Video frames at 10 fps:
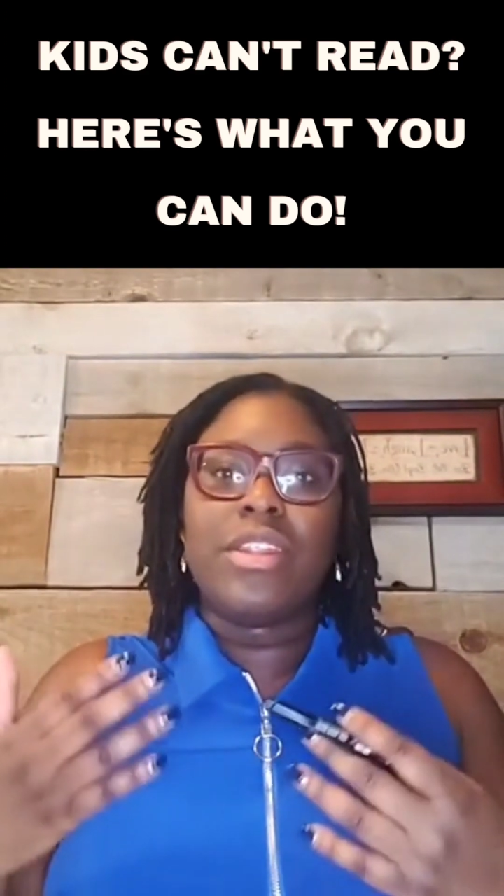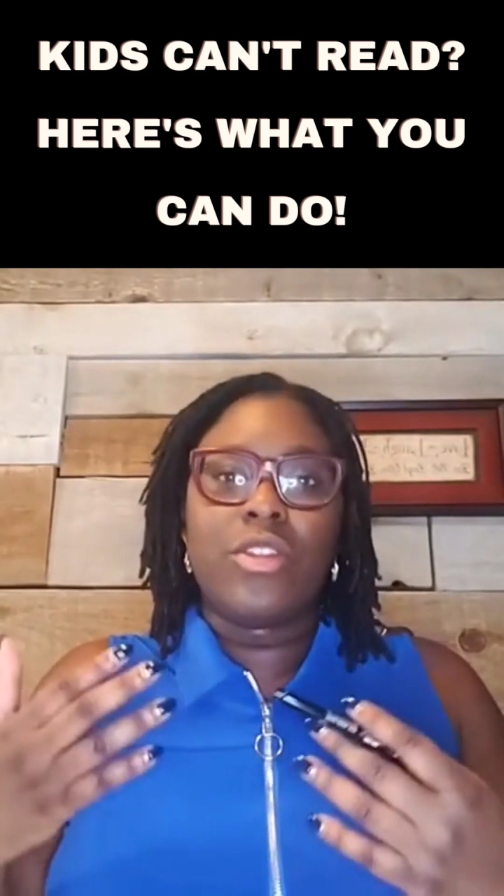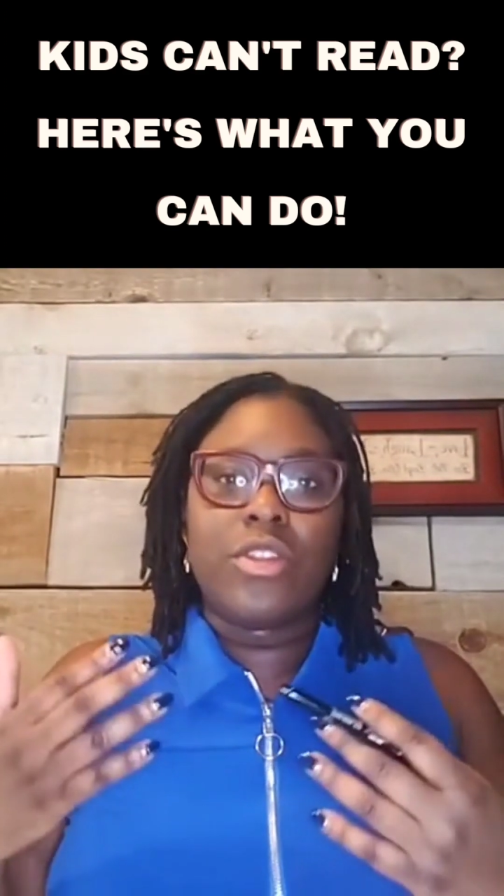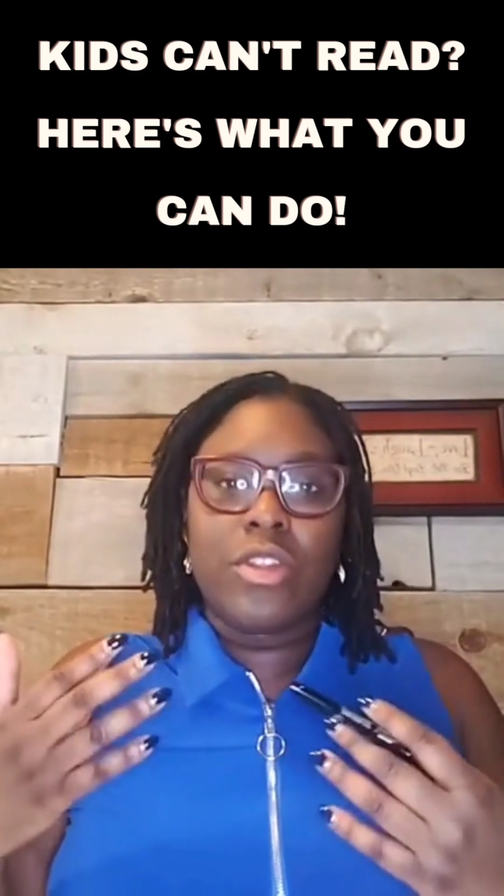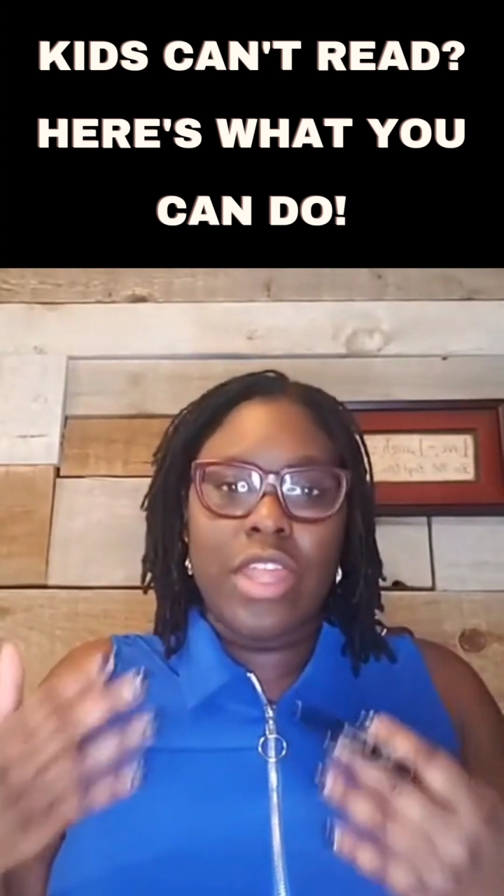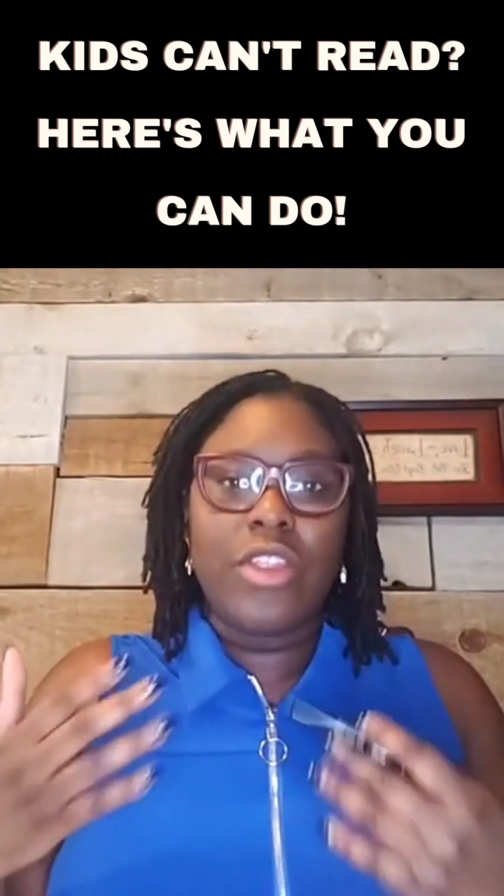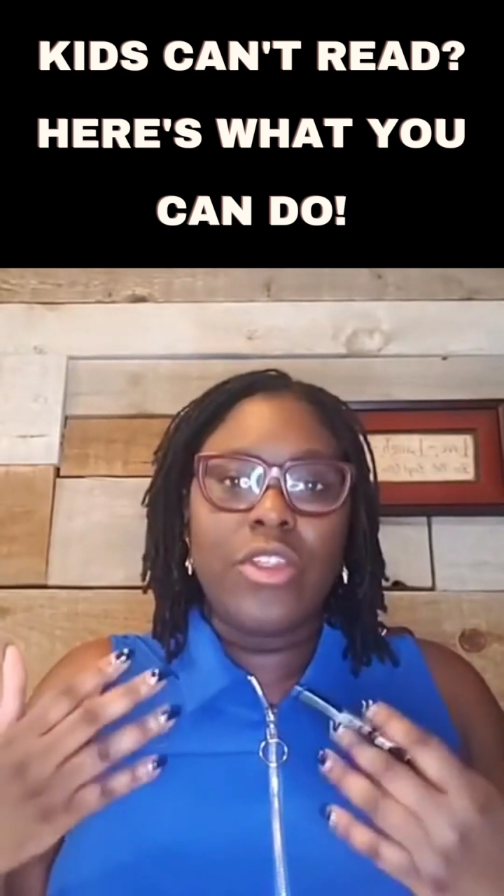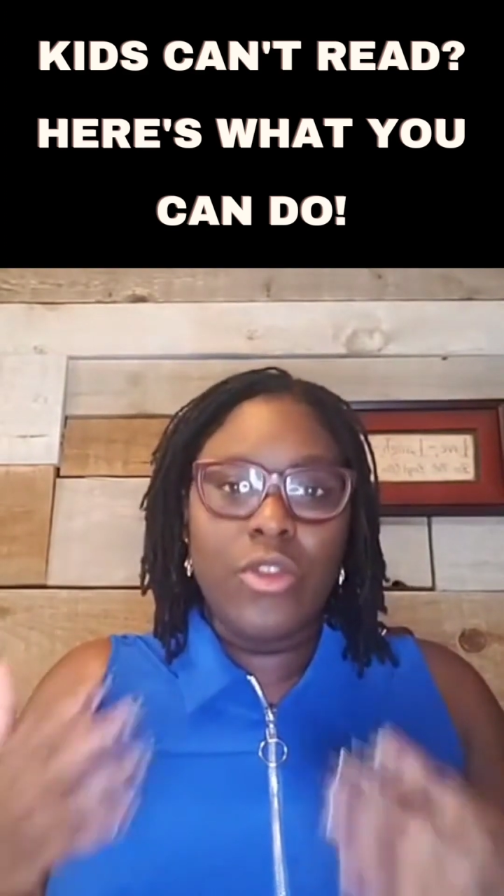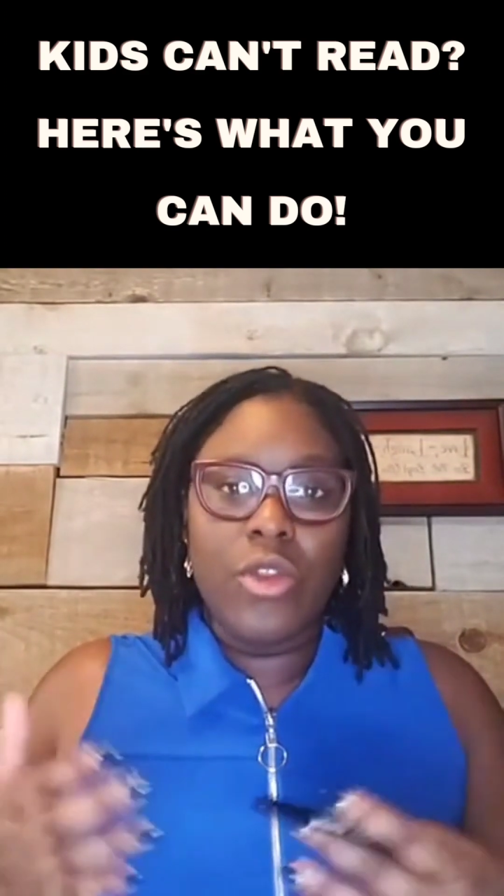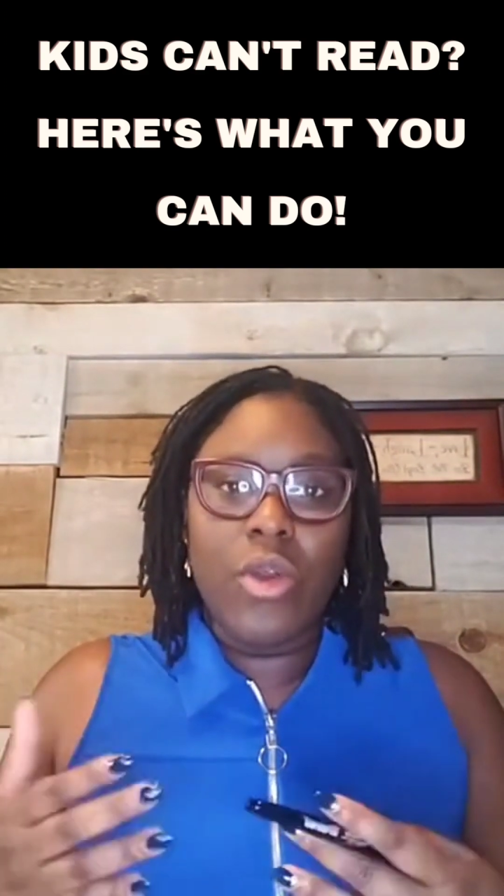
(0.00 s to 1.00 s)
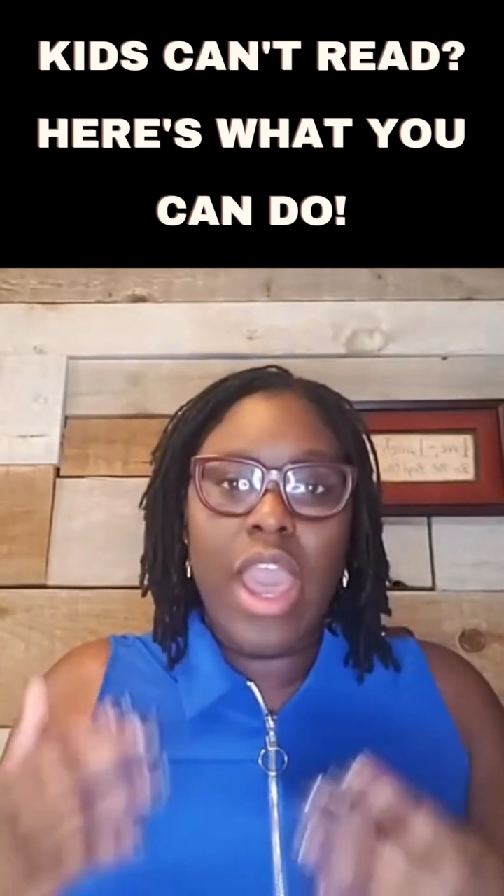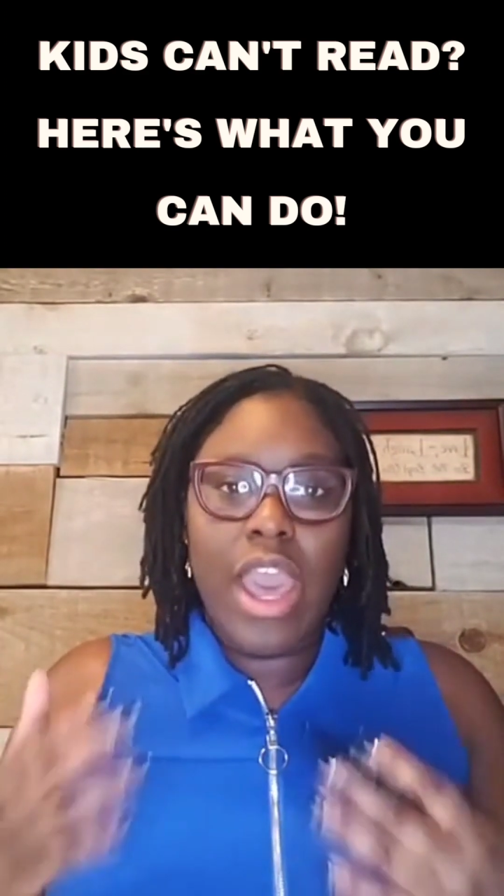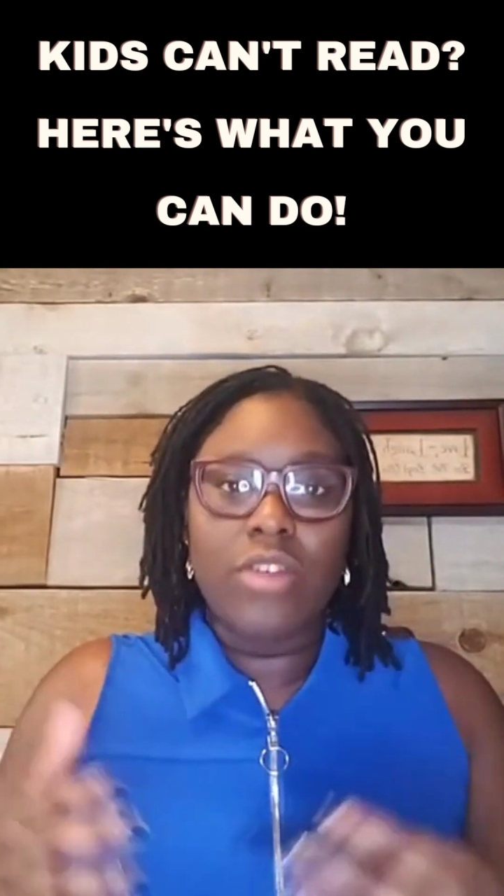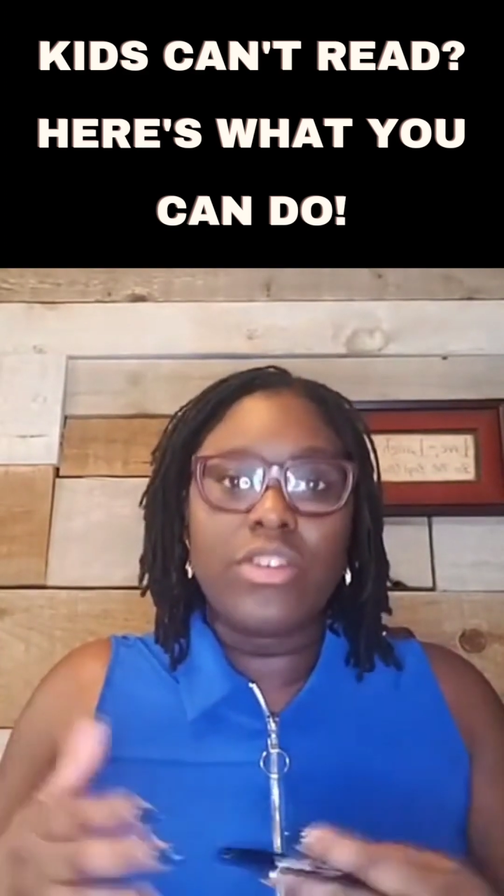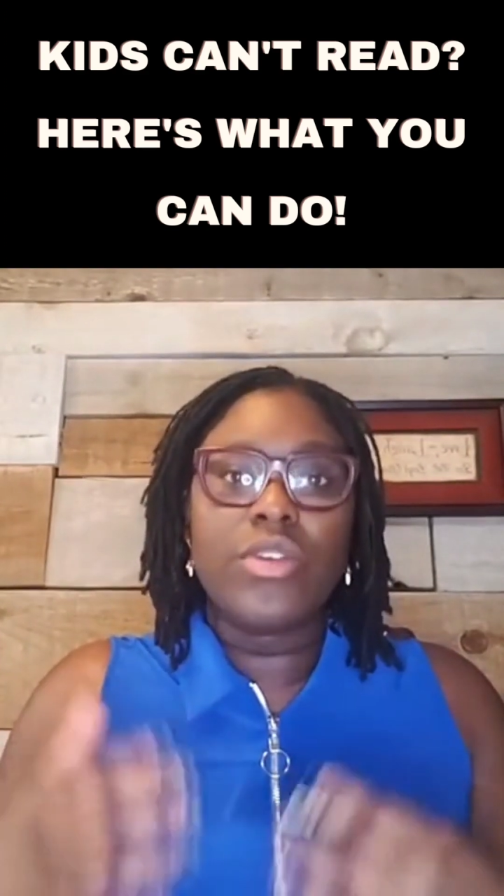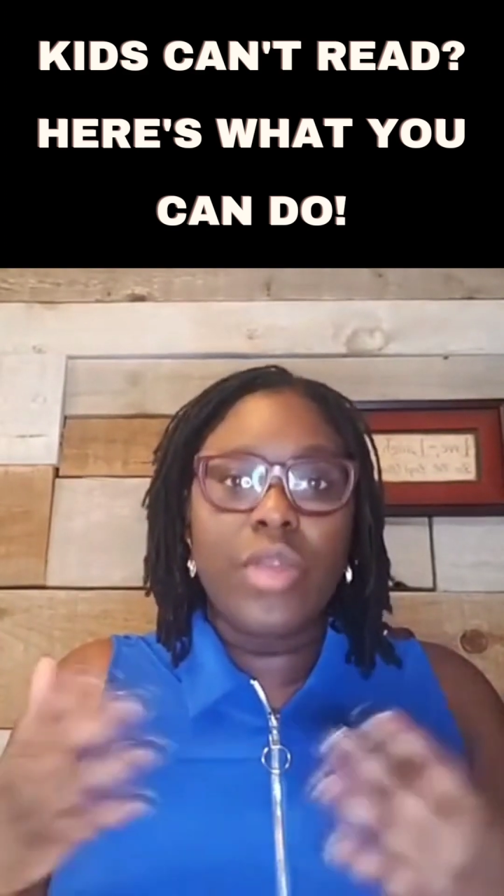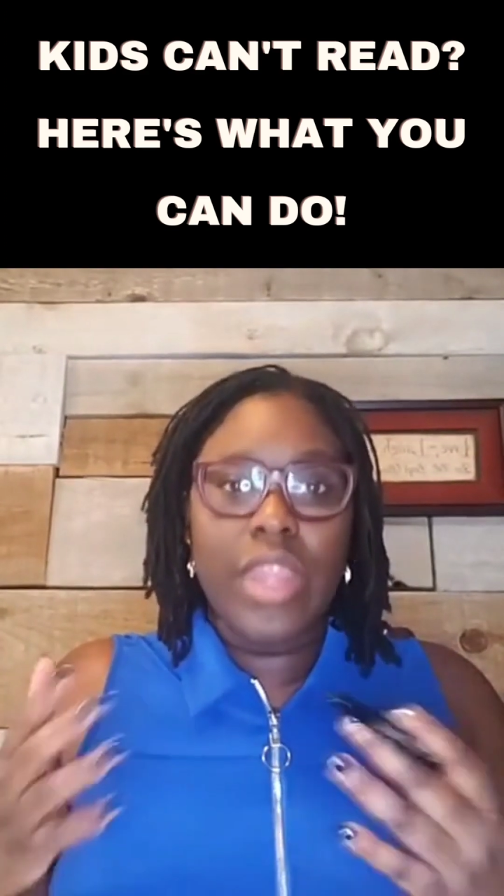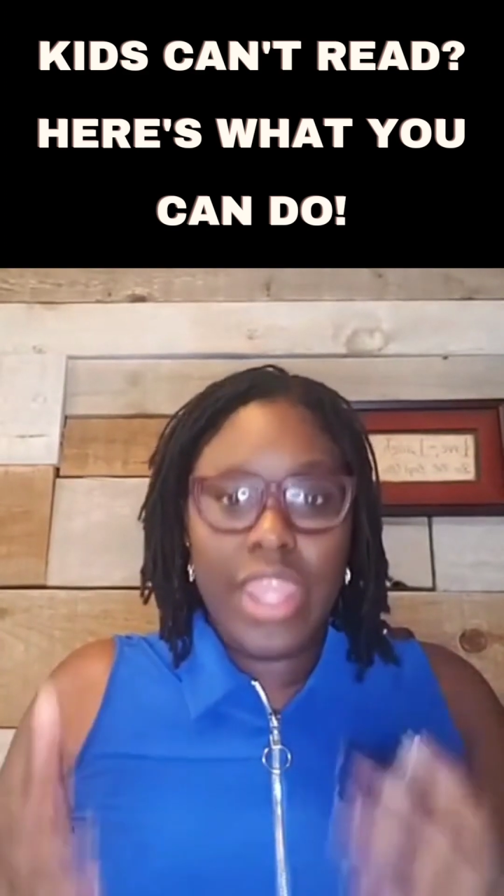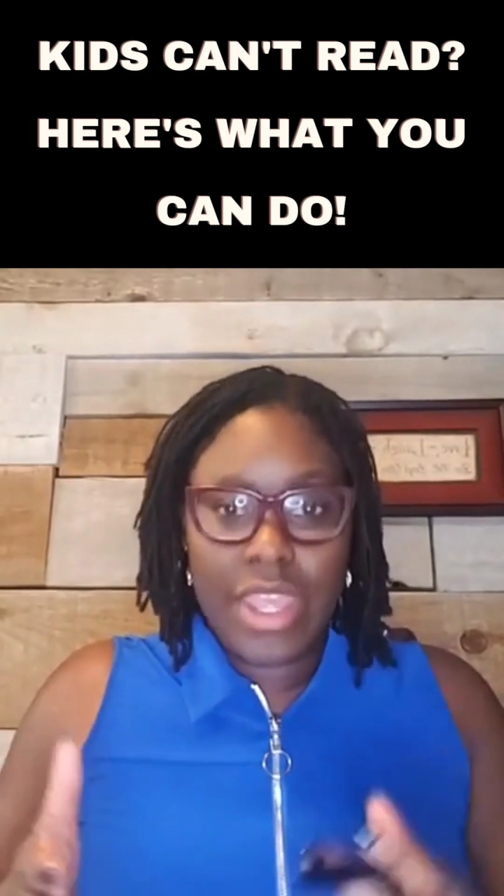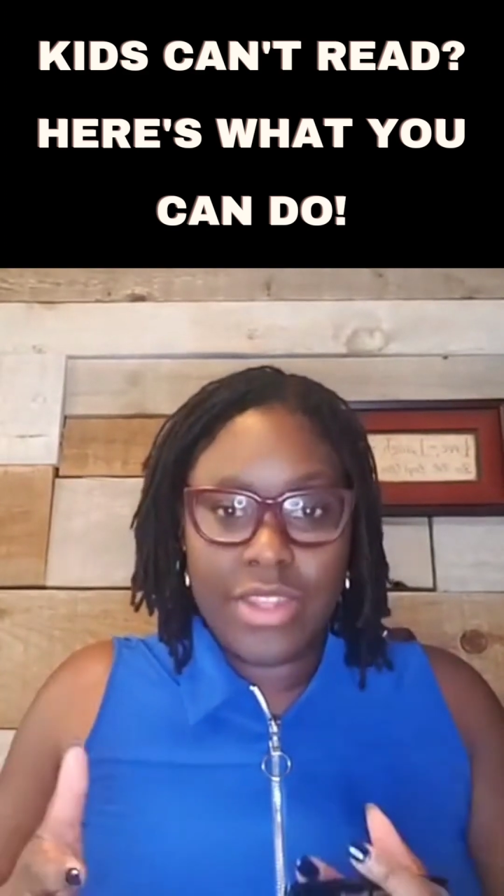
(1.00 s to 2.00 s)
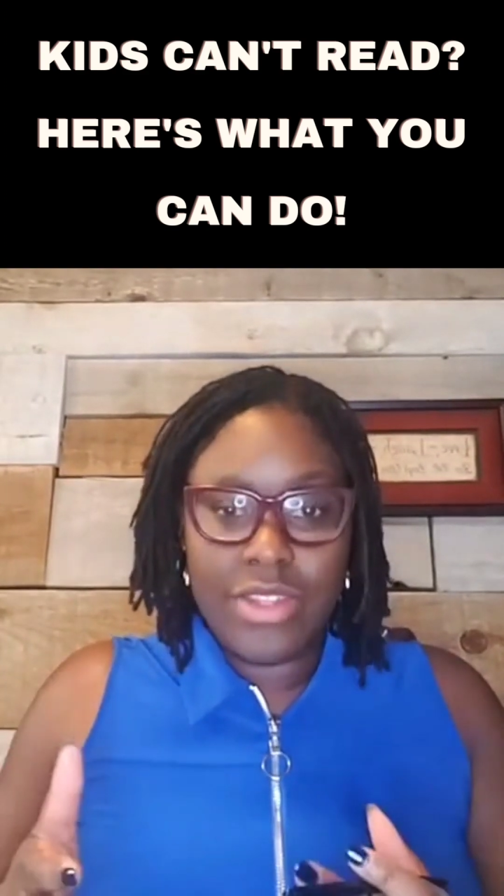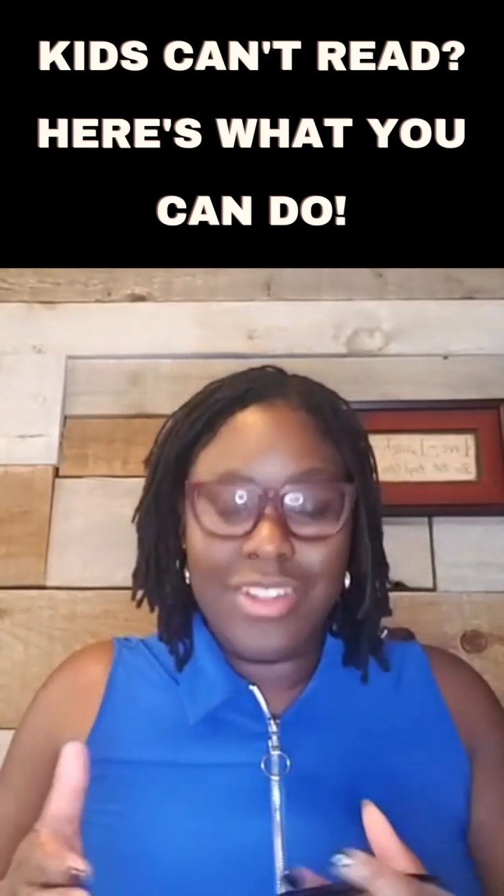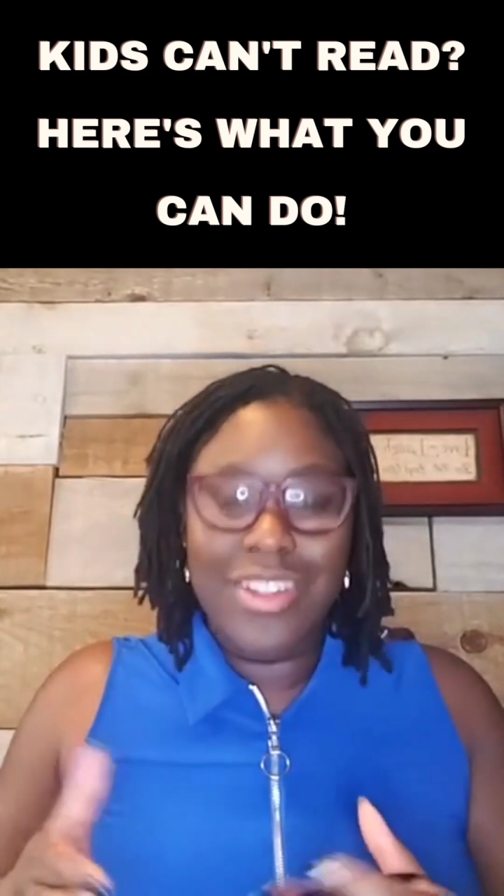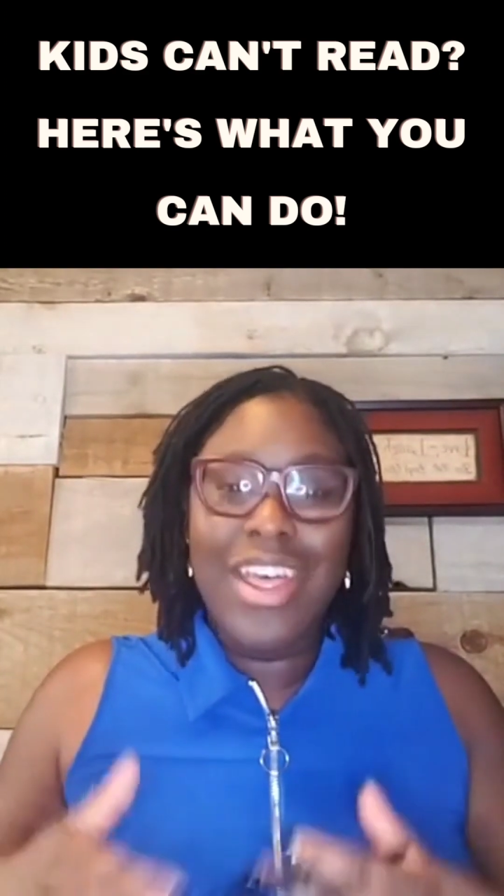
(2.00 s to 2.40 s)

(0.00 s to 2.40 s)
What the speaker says: so that you know how to handle